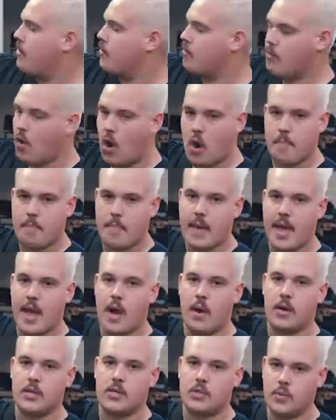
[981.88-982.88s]
the road
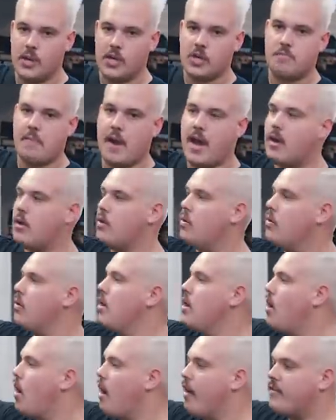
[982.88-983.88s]
power switch panel,
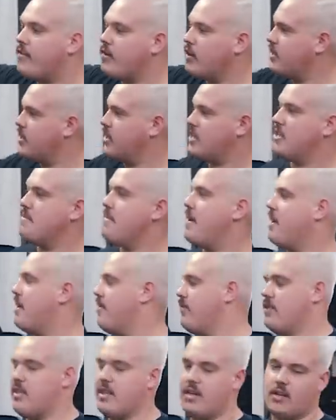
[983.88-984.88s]
I've got just about
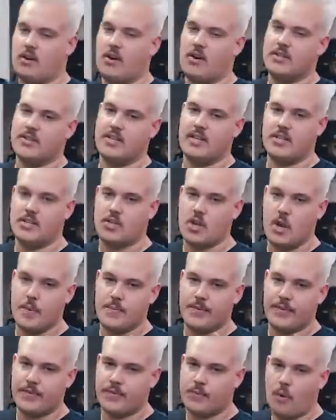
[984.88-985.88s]
everything guys in
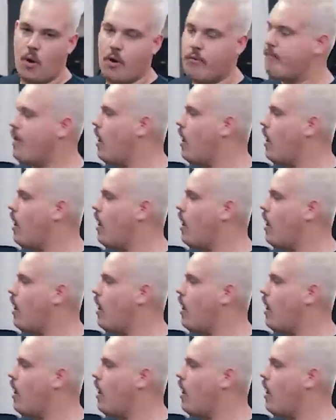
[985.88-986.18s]
terms of the 12